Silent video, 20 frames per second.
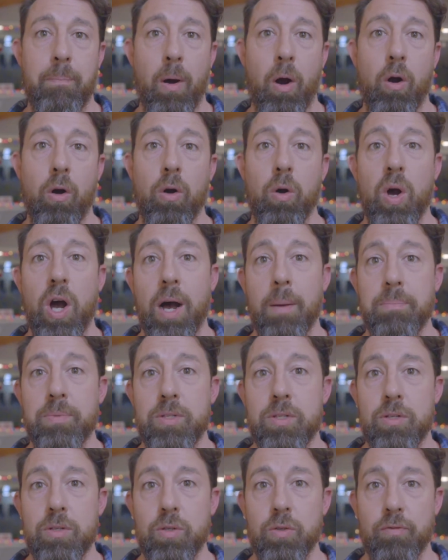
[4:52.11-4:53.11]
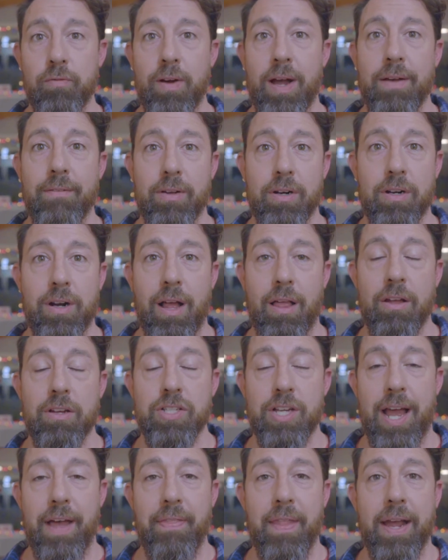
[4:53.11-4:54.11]
borrow up to
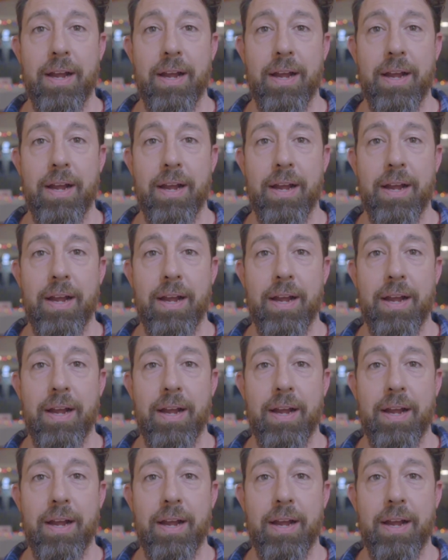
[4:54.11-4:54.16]
$500 on